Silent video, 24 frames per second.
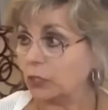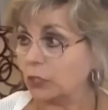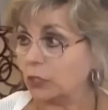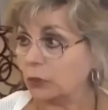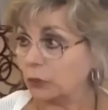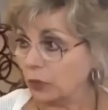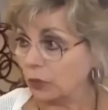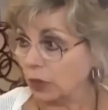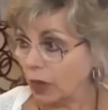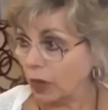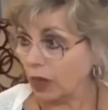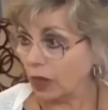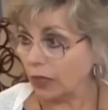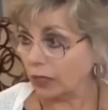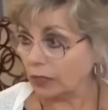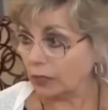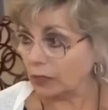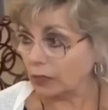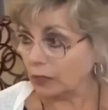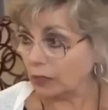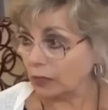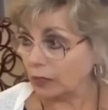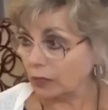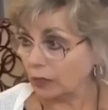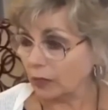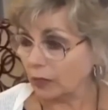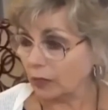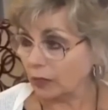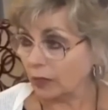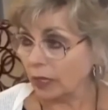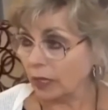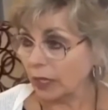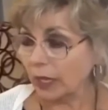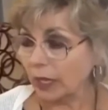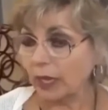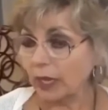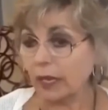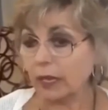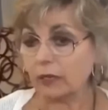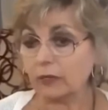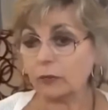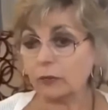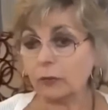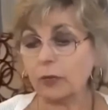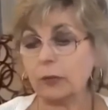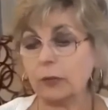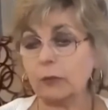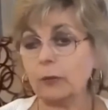We do not.
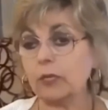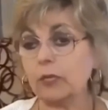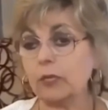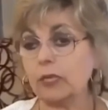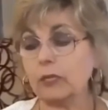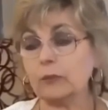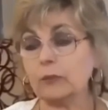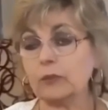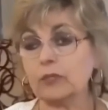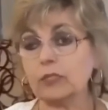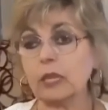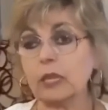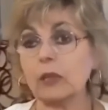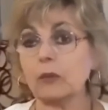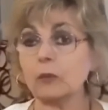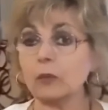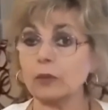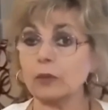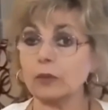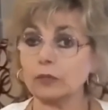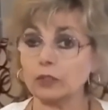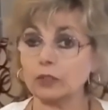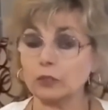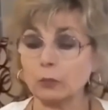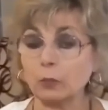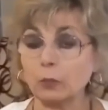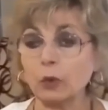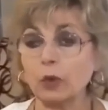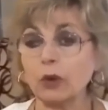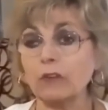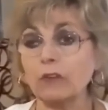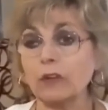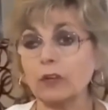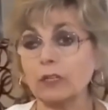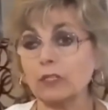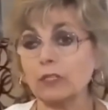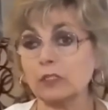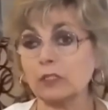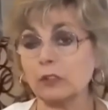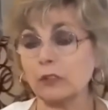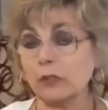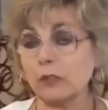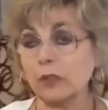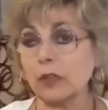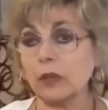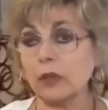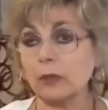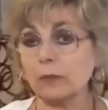And people keep saying, well, there's more of us
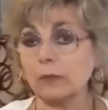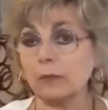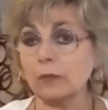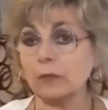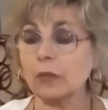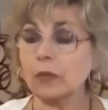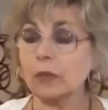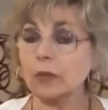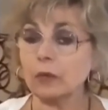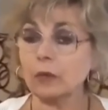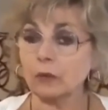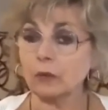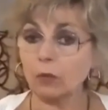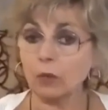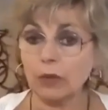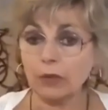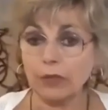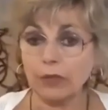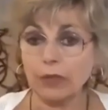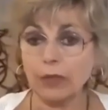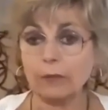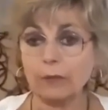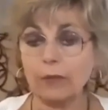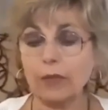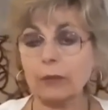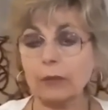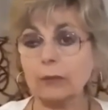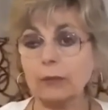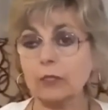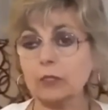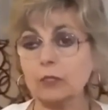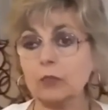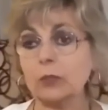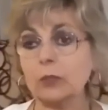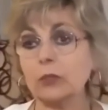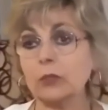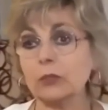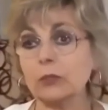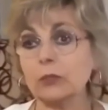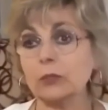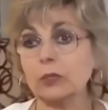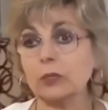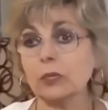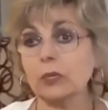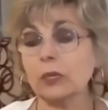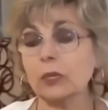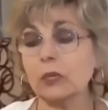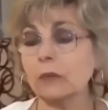than them. Well, that may be
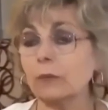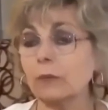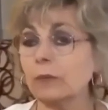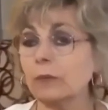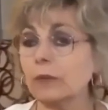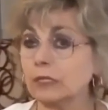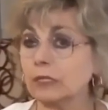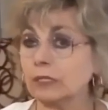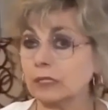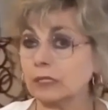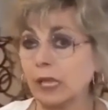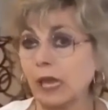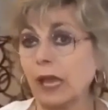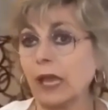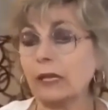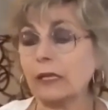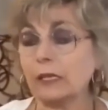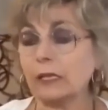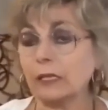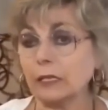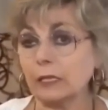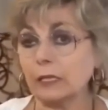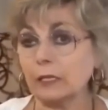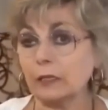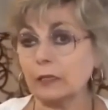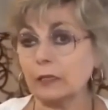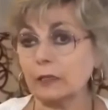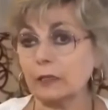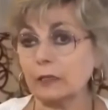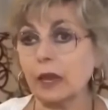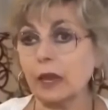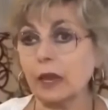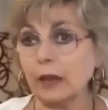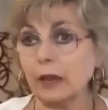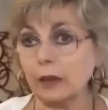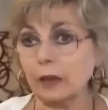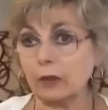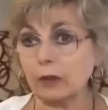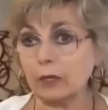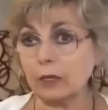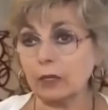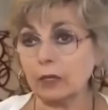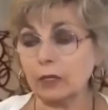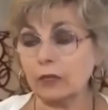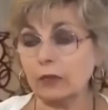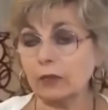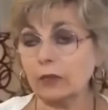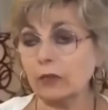true. But sadly,
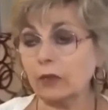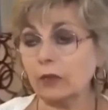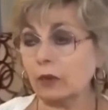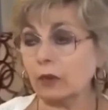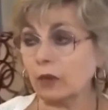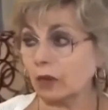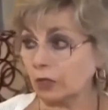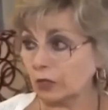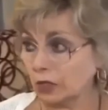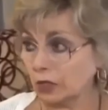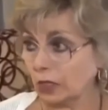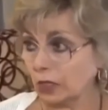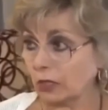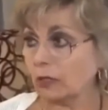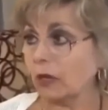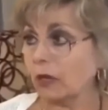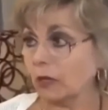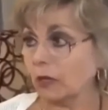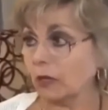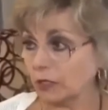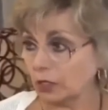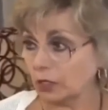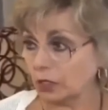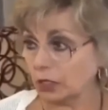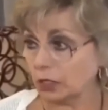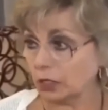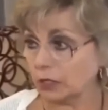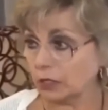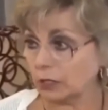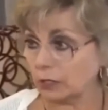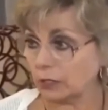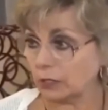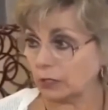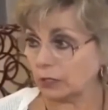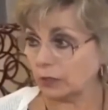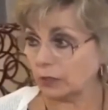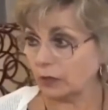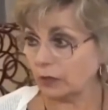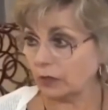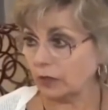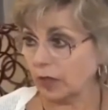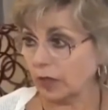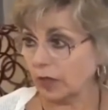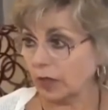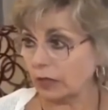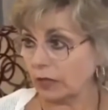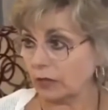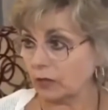now, there are technologies
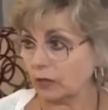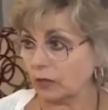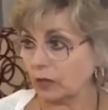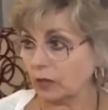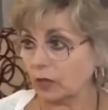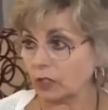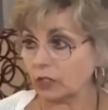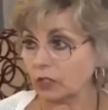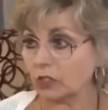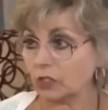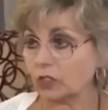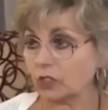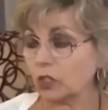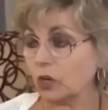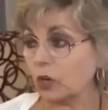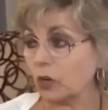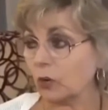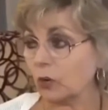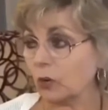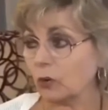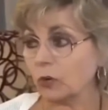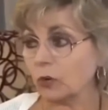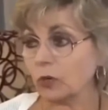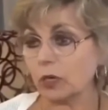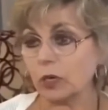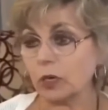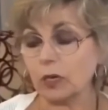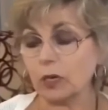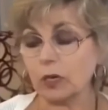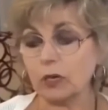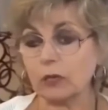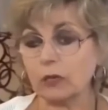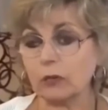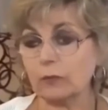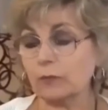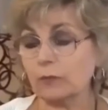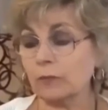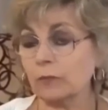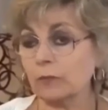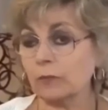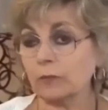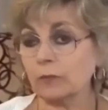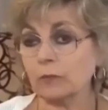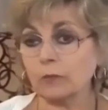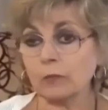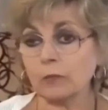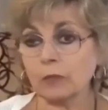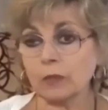that are so
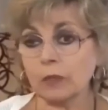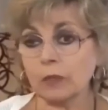